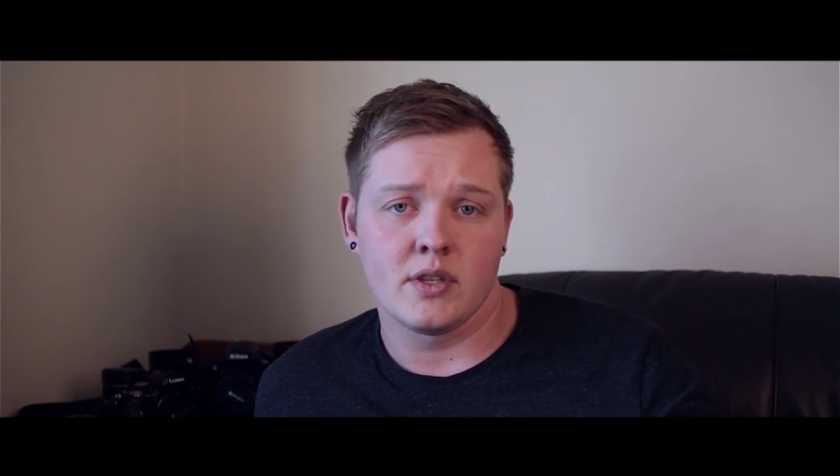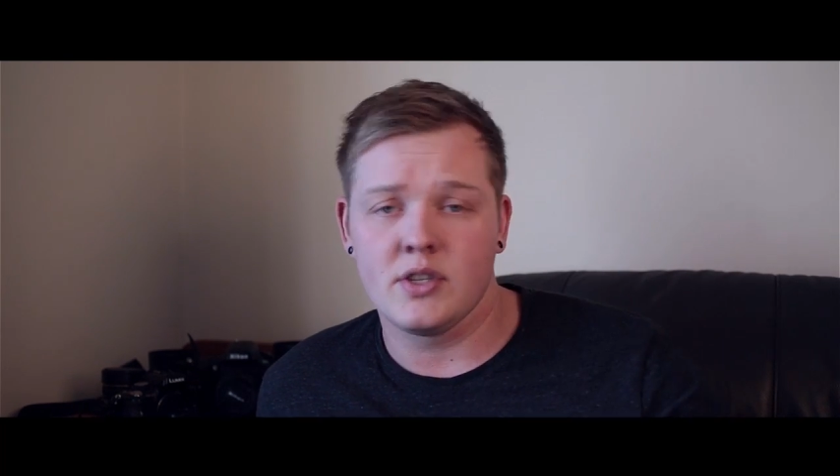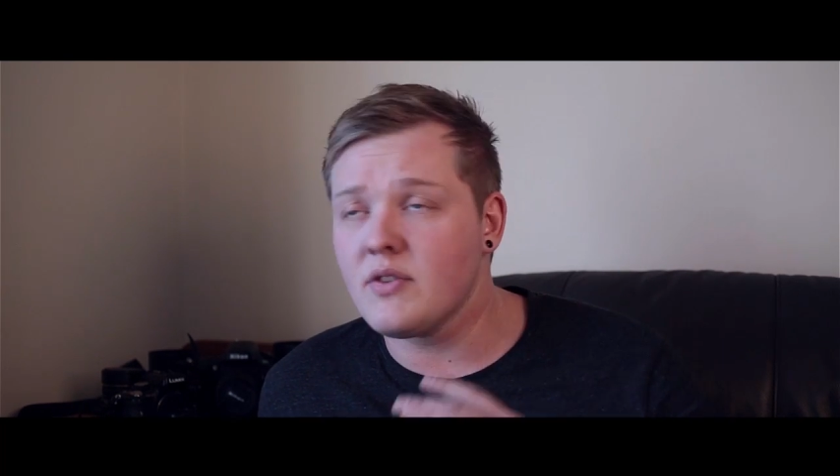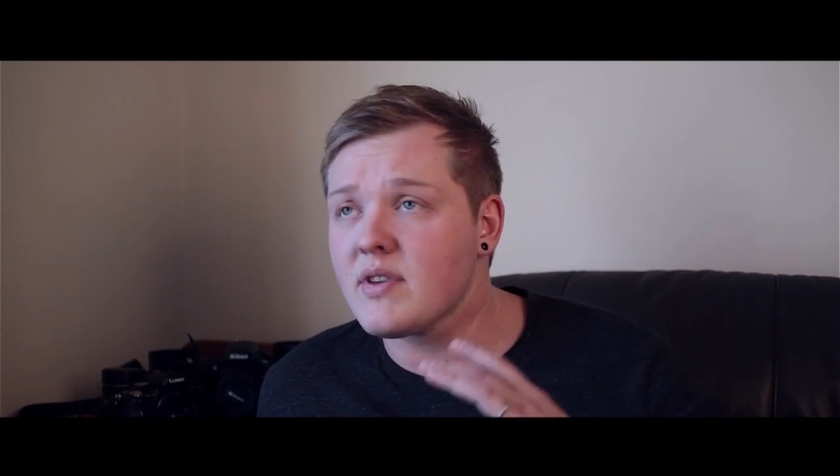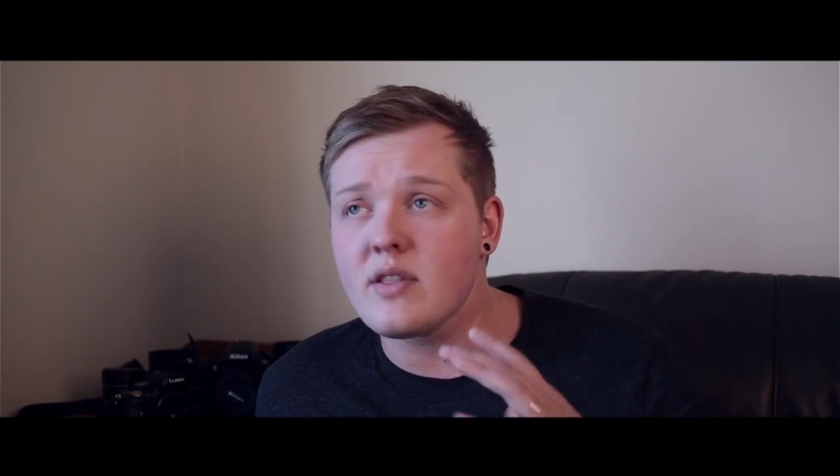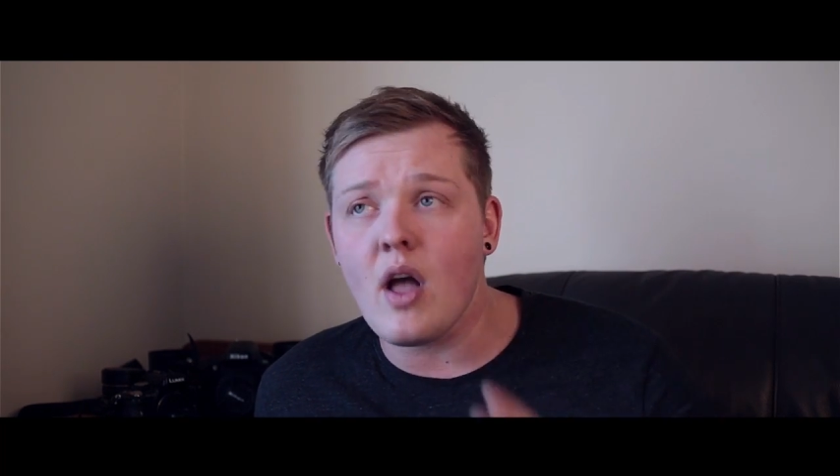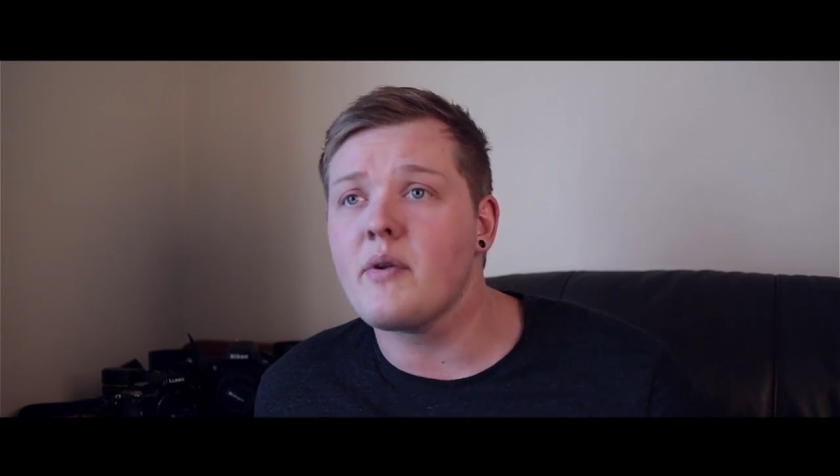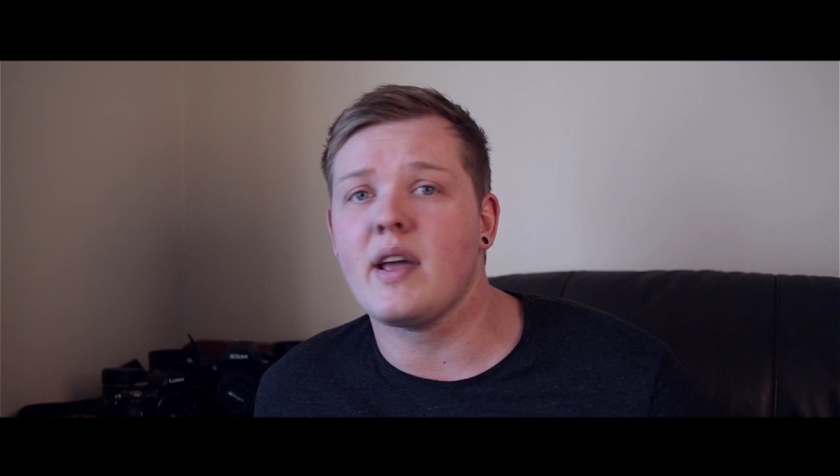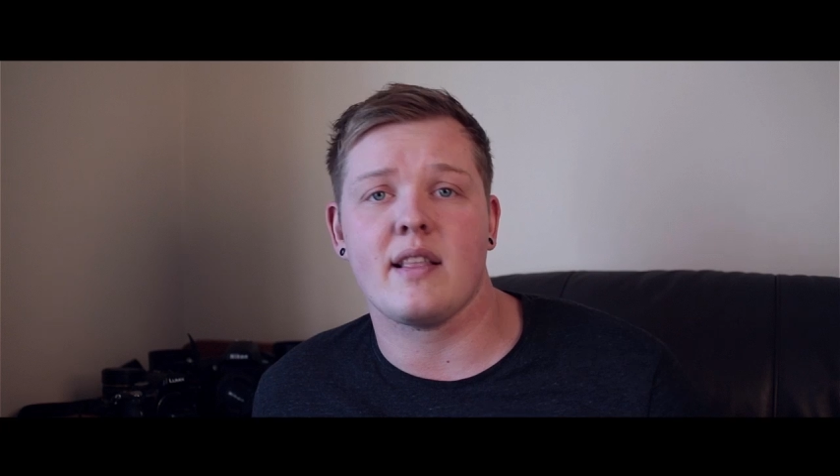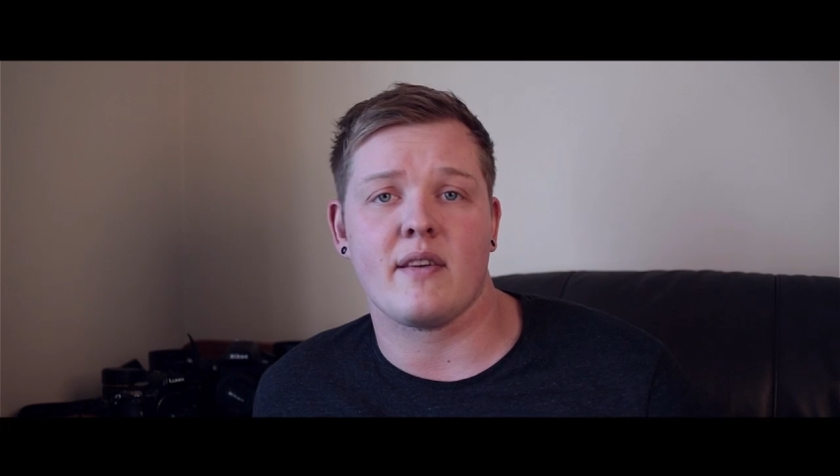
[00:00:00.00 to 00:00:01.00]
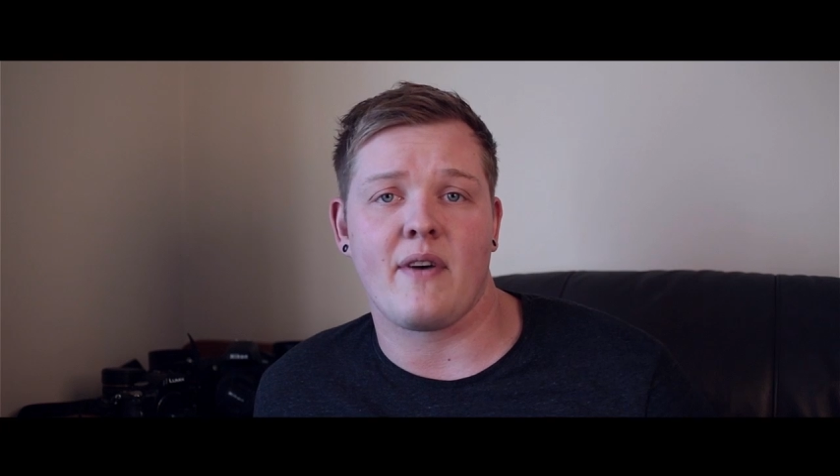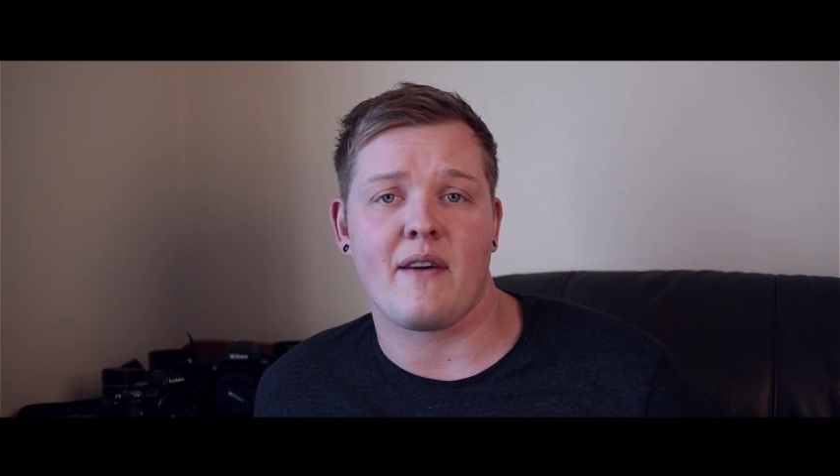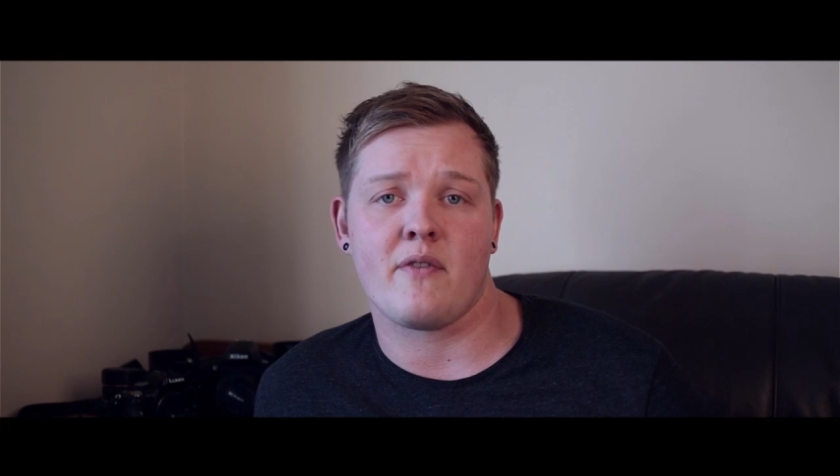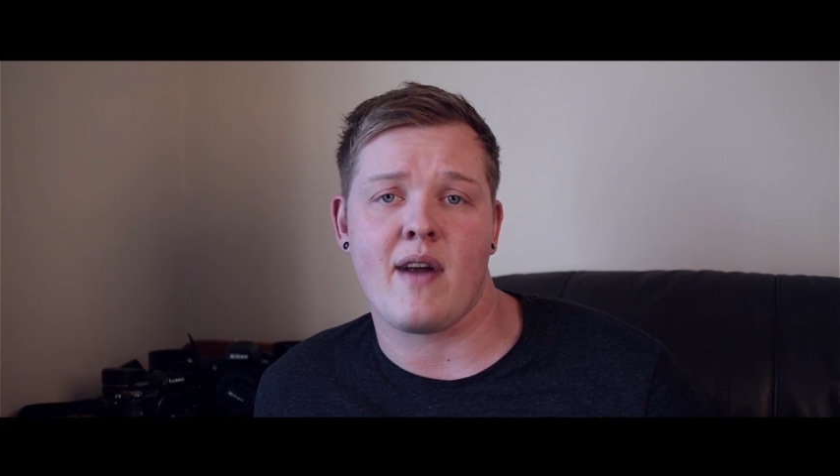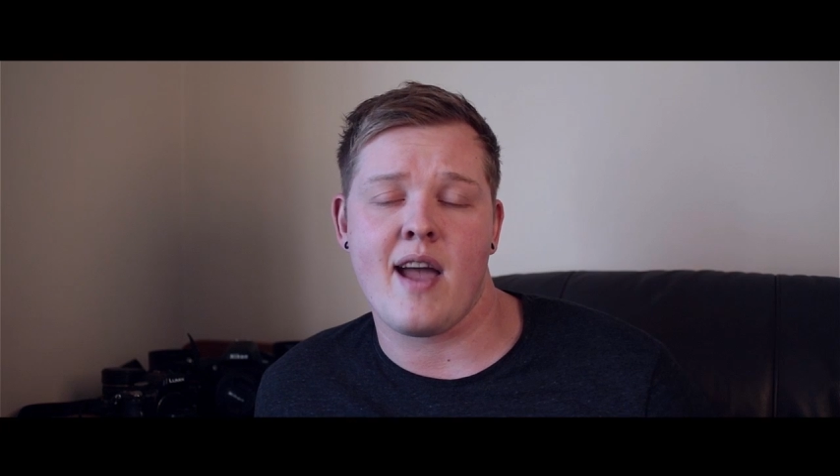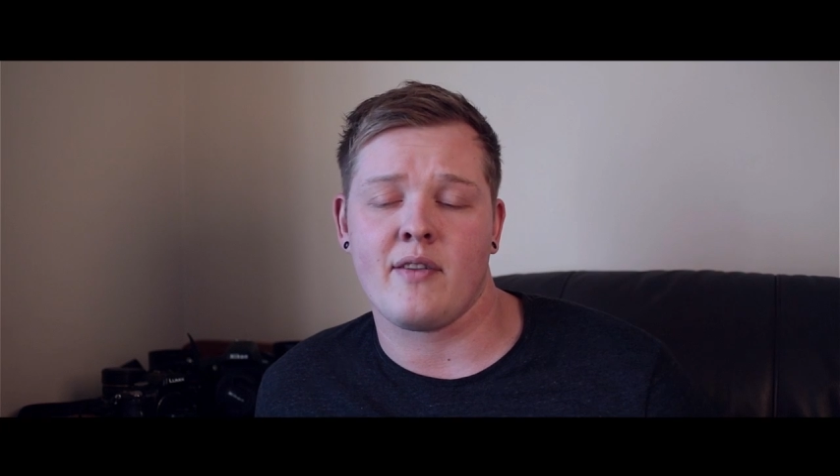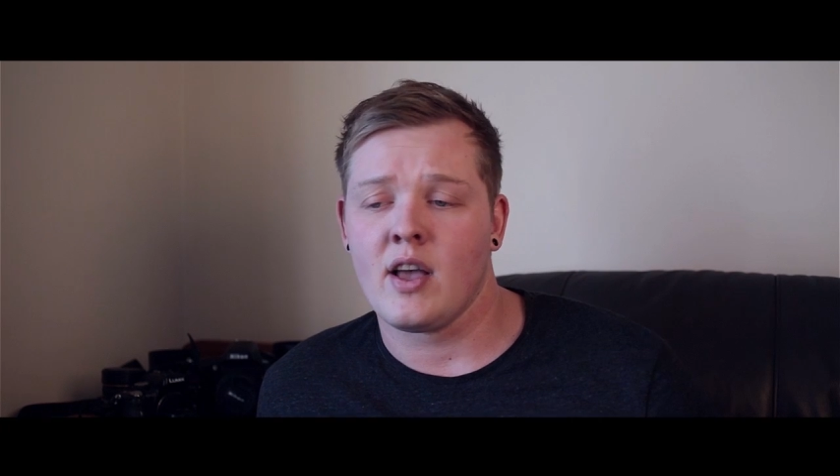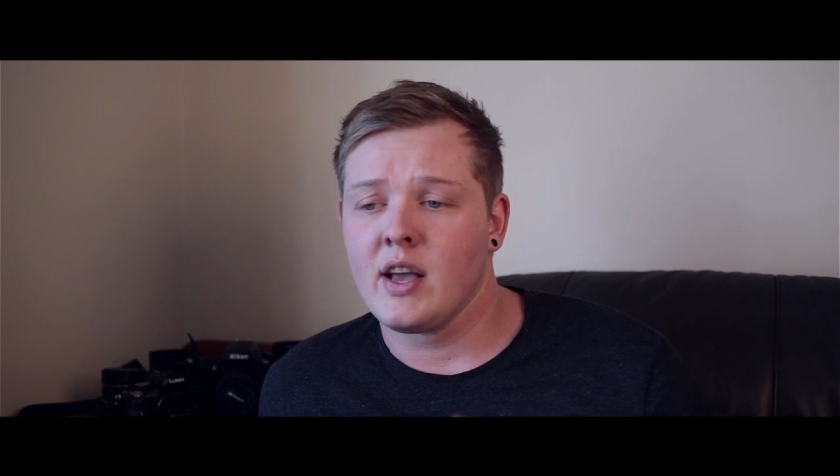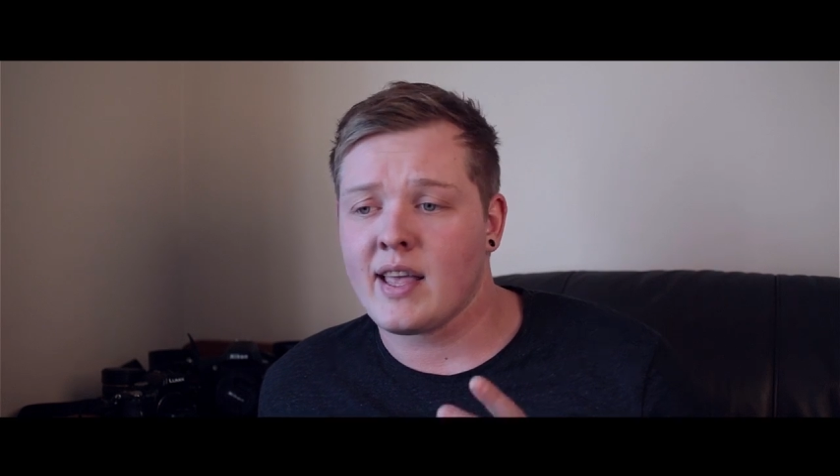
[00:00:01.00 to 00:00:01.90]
There is no need to faff around,